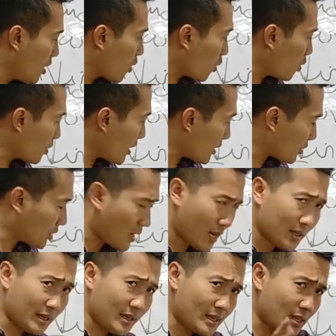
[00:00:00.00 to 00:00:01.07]

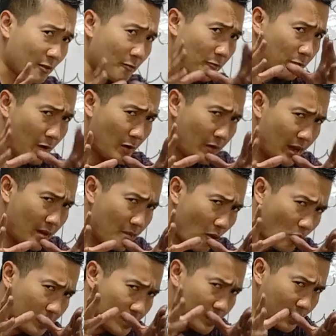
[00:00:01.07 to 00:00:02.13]
Khurasan is a very
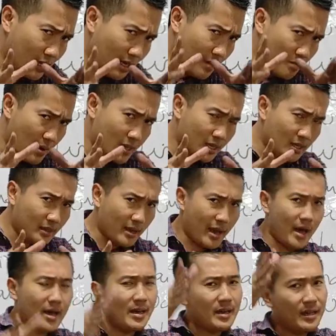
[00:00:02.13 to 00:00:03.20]
important city in
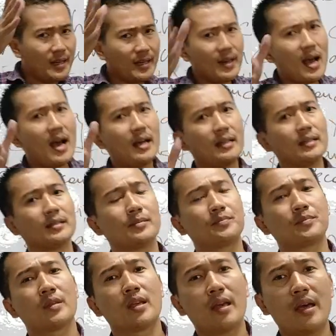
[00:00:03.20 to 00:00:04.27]
present-day
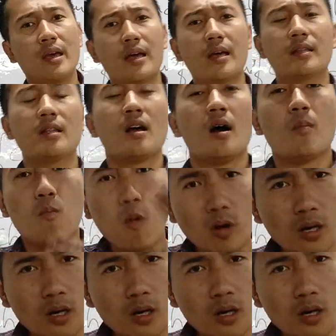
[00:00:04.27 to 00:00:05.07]
Iran, and both